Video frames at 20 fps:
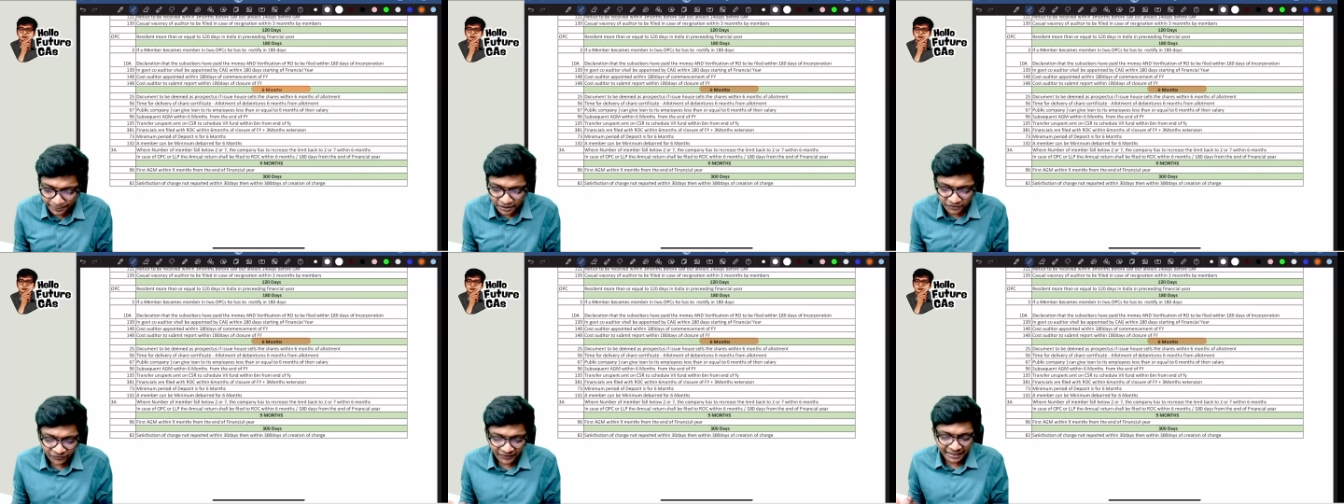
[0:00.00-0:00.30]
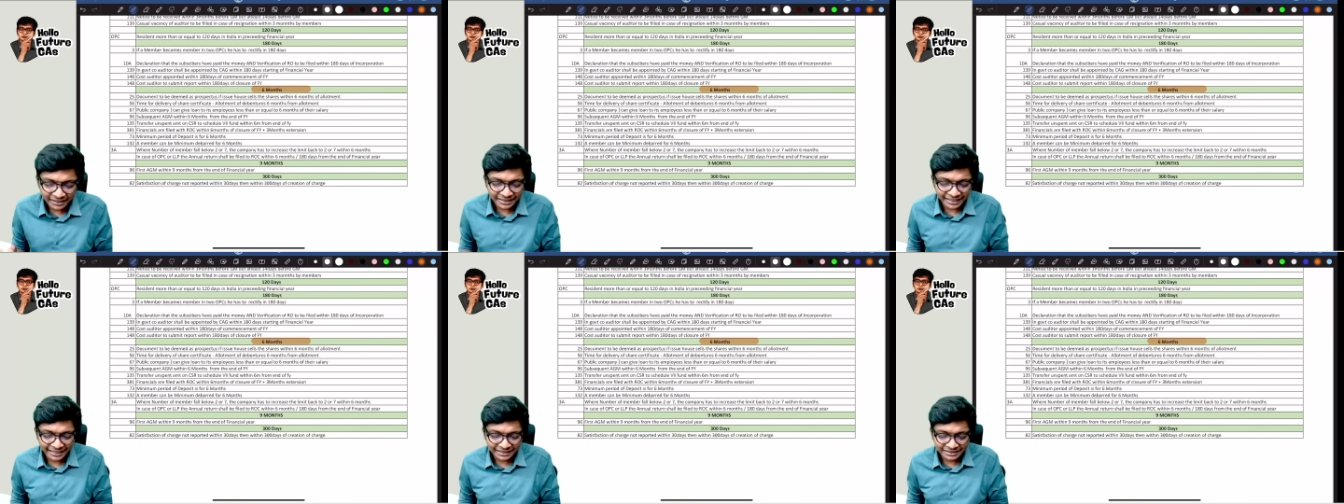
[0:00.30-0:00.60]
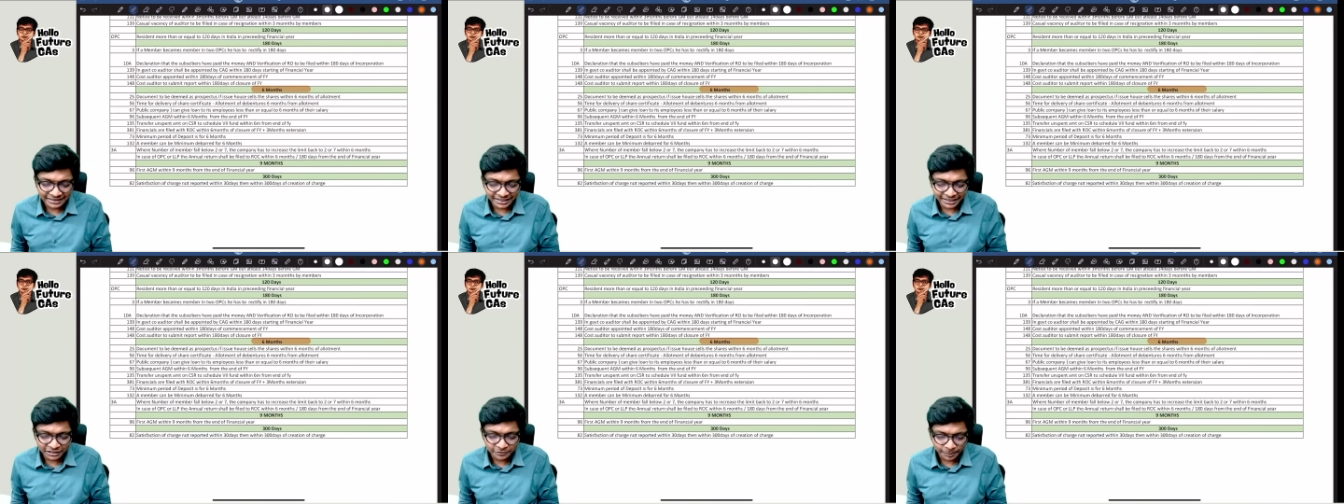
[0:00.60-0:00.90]
if I take
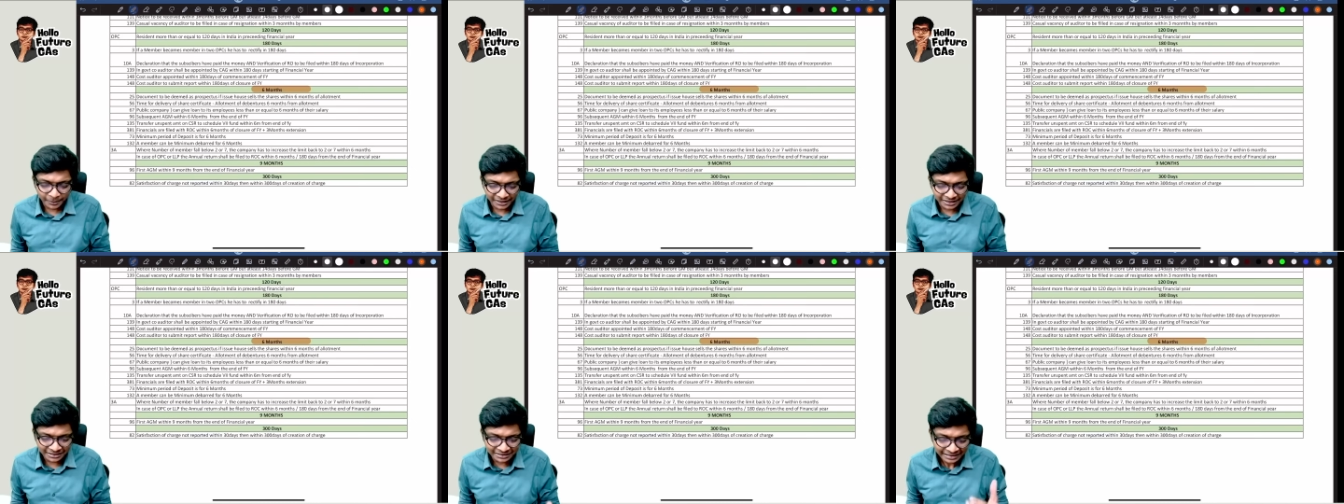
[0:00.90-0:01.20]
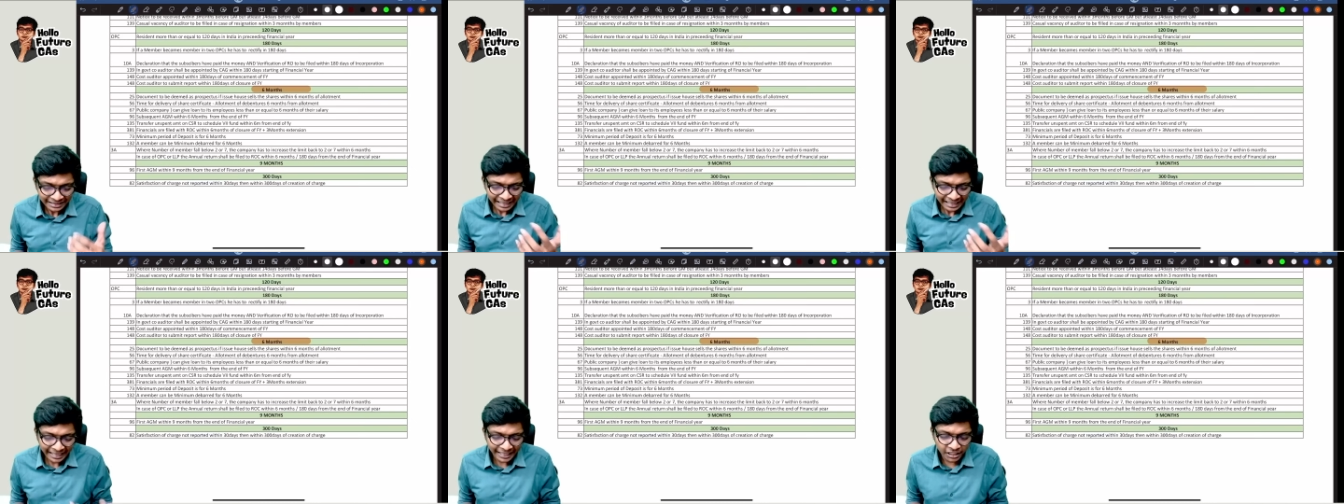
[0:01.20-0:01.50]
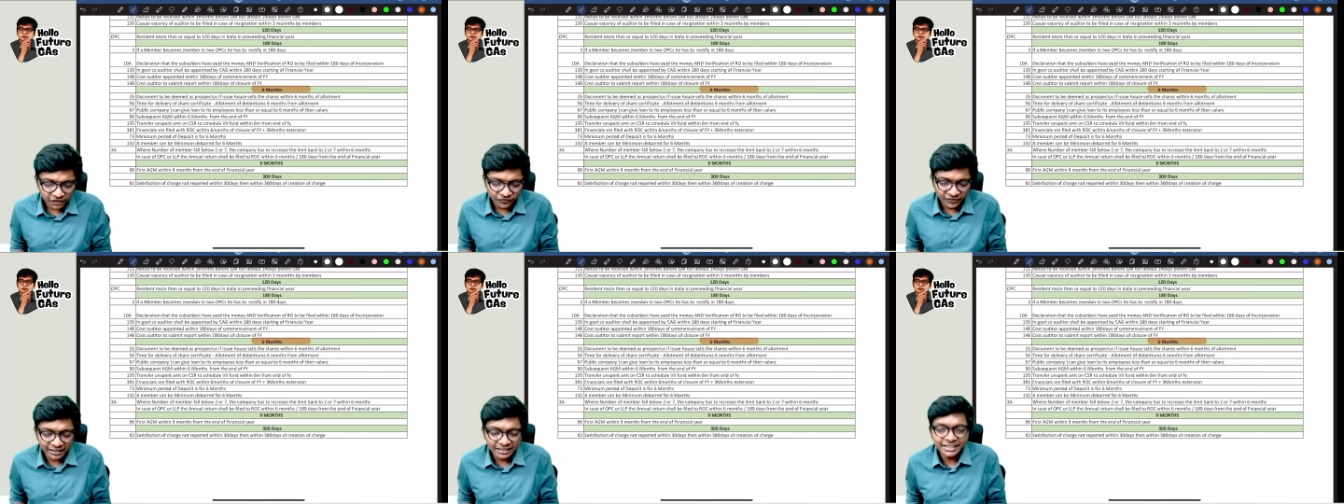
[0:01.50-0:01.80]
6 months and
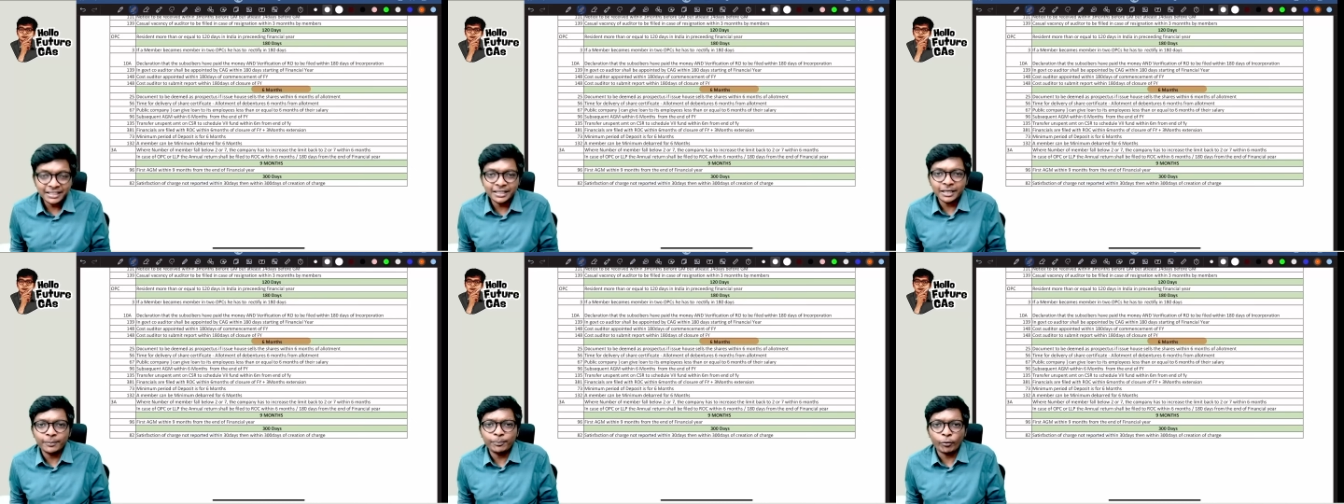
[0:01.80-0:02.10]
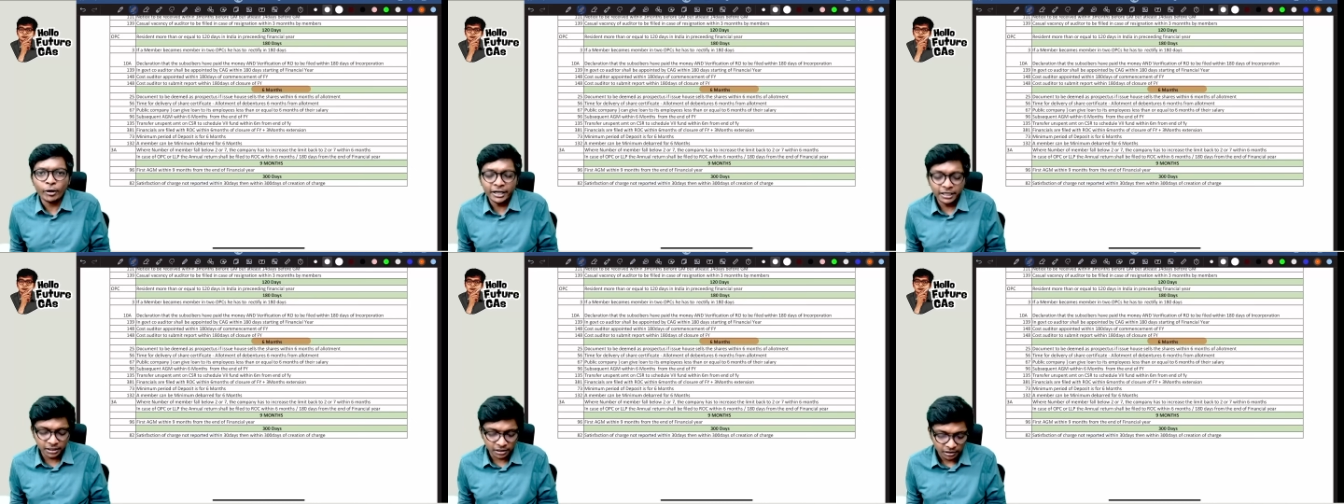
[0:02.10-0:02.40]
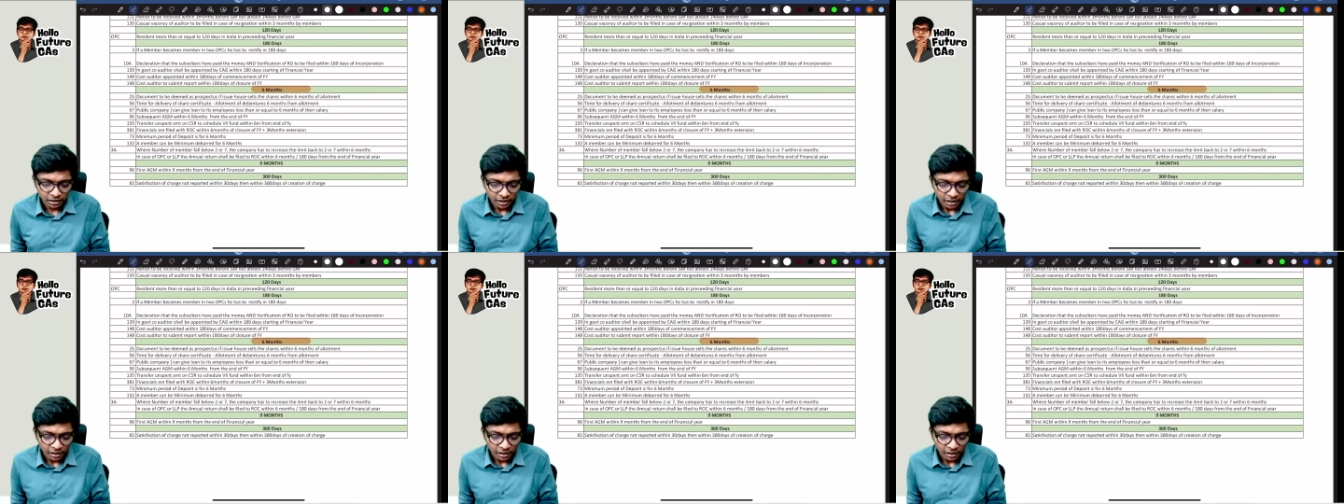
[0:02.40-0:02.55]
if I read a point,